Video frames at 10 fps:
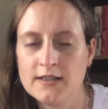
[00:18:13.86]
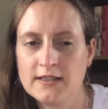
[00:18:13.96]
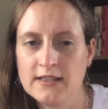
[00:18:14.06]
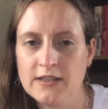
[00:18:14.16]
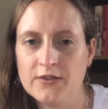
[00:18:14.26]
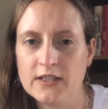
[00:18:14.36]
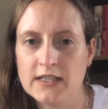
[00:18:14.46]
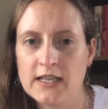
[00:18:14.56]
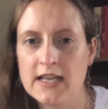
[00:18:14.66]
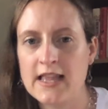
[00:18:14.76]

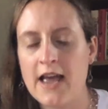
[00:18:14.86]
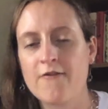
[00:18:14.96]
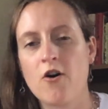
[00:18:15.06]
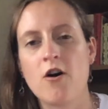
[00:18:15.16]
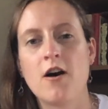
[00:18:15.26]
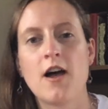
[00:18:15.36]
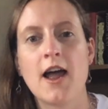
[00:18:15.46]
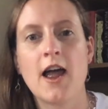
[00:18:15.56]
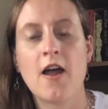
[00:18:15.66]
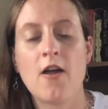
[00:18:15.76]
DVD. There are
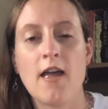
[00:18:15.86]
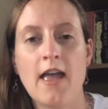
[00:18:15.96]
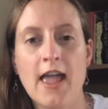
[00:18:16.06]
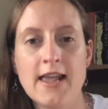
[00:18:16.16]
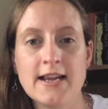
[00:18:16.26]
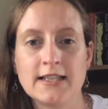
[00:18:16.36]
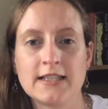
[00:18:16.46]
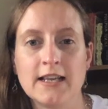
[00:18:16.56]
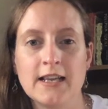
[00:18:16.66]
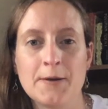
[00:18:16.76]

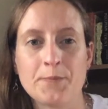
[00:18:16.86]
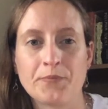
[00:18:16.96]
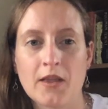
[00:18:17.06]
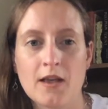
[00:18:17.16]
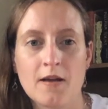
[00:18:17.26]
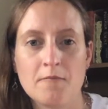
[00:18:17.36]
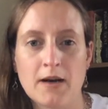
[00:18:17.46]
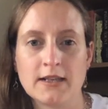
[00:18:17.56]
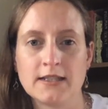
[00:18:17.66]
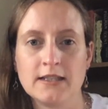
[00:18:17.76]
80
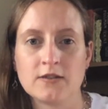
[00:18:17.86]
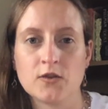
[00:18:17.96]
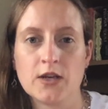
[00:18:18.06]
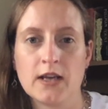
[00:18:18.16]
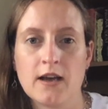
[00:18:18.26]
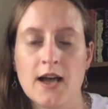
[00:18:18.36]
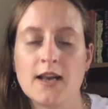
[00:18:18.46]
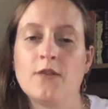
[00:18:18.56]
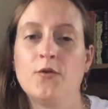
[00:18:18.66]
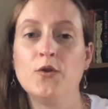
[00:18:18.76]
magazines on here, and
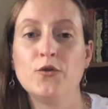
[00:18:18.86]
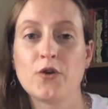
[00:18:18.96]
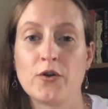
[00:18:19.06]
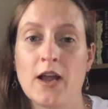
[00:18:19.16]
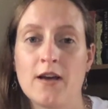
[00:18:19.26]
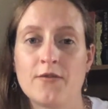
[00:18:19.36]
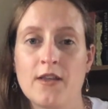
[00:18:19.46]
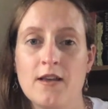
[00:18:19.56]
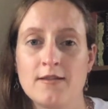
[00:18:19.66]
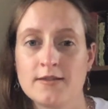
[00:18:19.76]
if you don't have
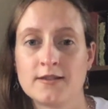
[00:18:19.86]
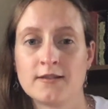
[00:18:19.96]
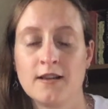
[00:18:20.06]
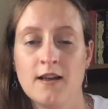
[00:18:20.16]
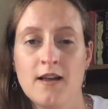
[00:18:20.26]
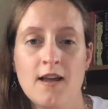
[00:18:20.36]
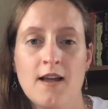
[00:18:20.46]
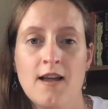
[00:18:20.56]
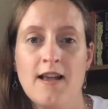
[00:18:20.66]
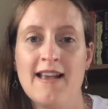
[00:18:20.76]
this,
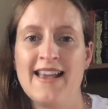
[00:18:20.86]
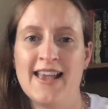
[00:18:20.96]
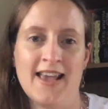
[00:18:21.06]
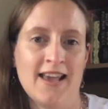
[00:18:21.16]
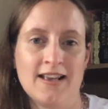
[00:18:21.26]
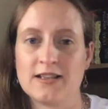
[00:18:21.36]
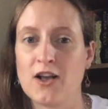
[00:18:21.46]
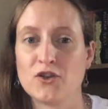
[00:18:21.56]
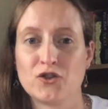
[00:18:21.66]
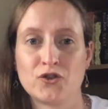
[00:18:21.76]
it is
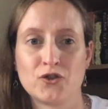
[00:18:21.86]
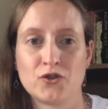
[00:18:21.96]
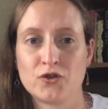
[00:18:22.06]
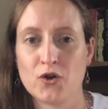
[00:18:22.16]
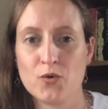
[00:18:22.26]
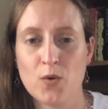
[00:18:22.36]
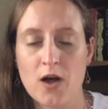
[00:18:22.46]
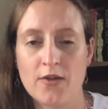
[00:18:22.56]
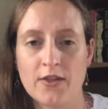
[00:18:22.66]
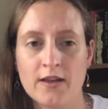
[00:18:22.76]
so
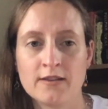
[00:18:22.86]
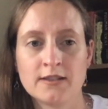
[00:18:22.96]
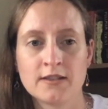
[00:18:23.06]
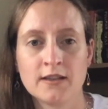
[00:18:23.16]
worth it.